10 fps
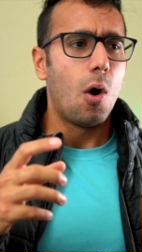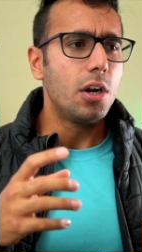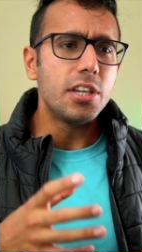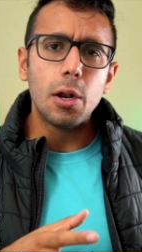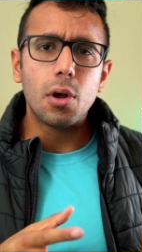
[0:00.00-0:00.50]
or
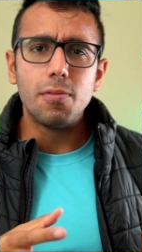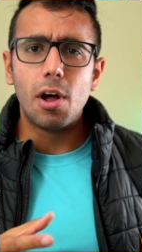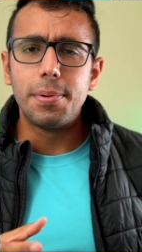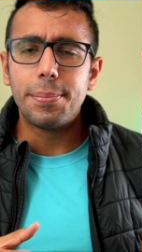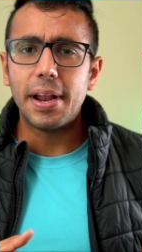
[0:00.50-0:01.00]
Shah Rukh Khan
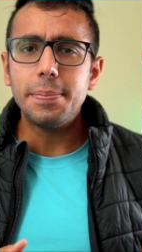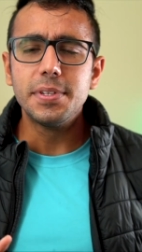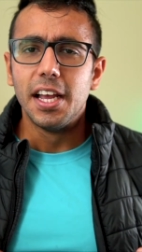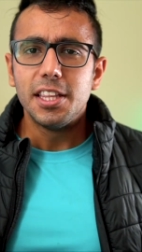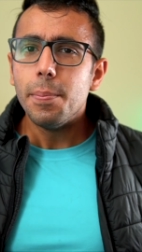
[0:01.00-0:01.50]
wallpaper apps,
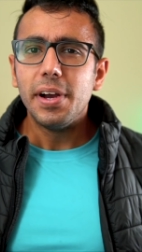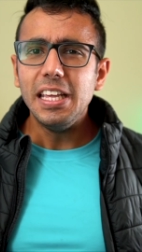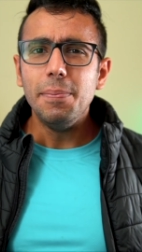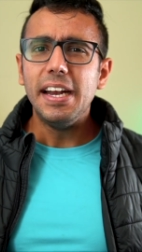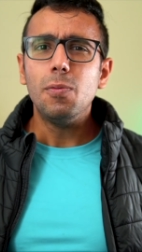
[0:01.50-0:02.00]
the
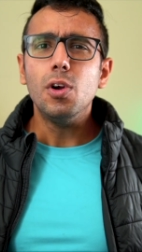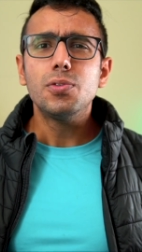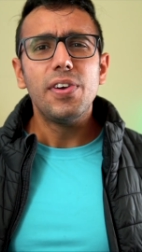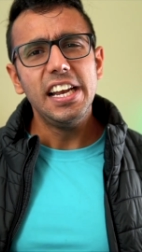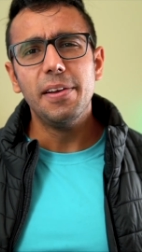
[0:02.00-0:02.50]
money made was
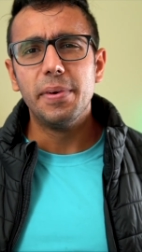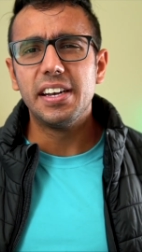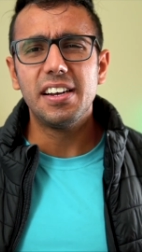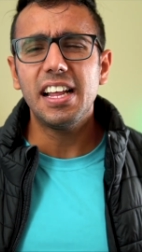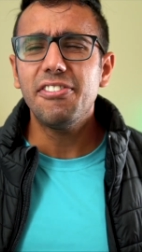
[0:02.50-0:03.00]
very
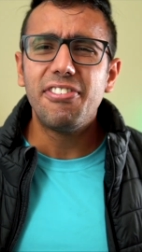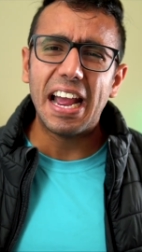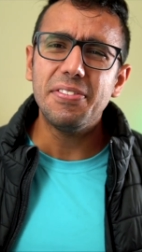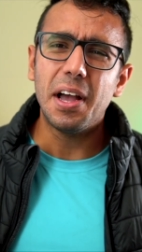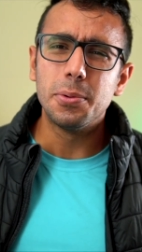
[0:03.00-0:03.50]
limited, like
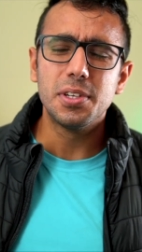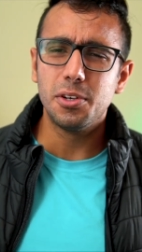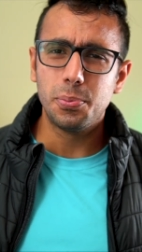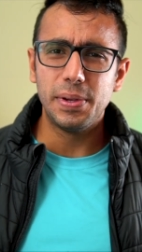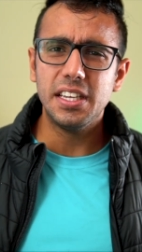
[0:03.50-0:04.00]
5,000
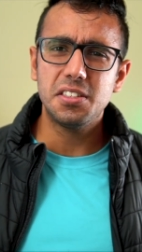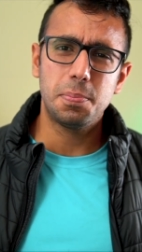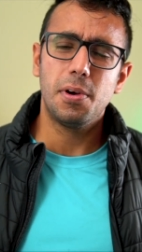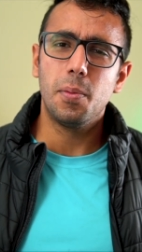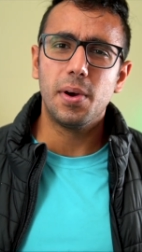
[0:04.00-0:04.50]
rupees
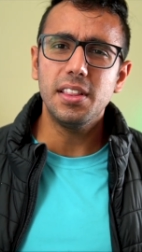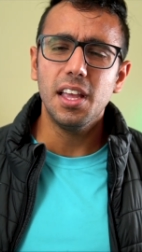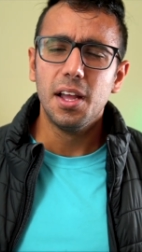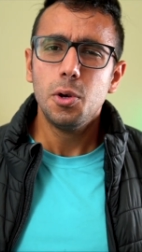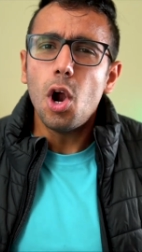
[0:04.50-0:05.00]
per month.
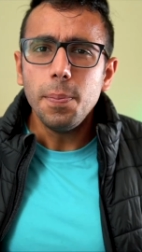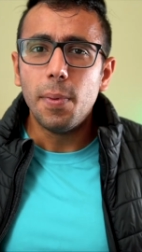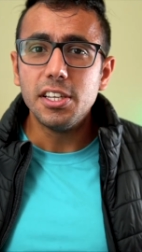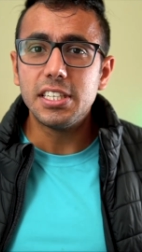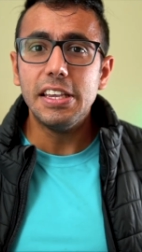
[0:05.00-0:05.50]
Not
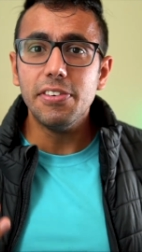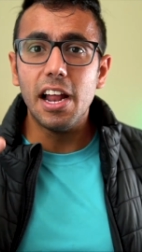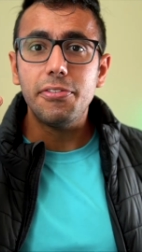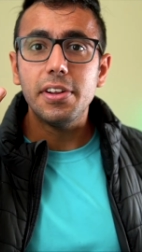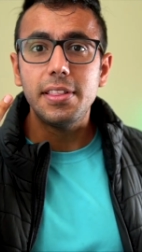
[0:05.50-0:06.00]
much, even
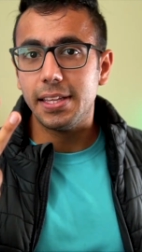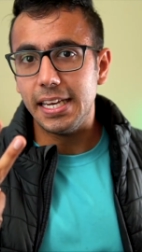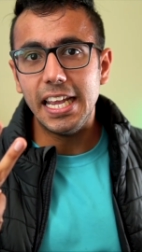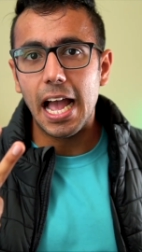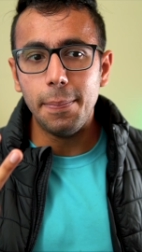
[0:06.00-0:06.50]
after
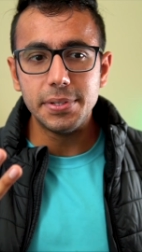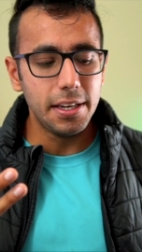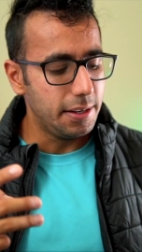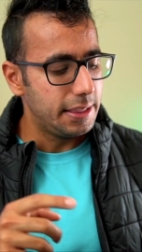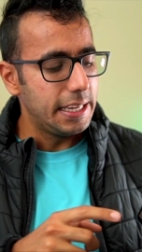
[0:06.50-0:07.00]
3 apps,
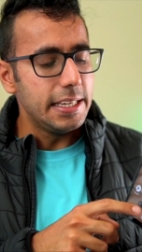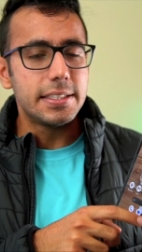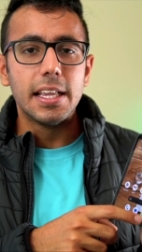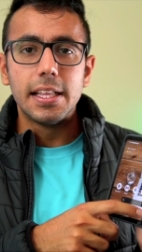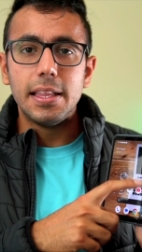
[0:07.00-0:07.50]
and
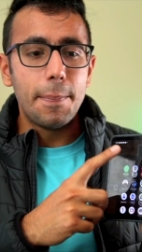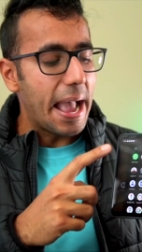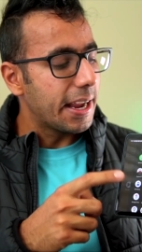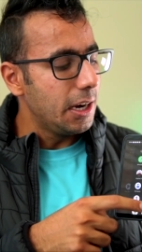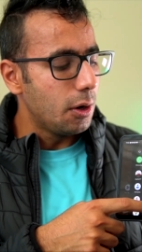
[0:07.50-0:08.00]
these, the
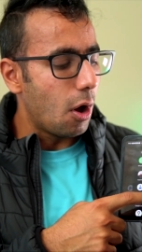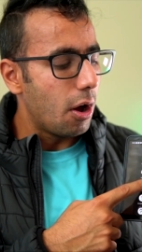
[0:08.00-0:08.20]
backend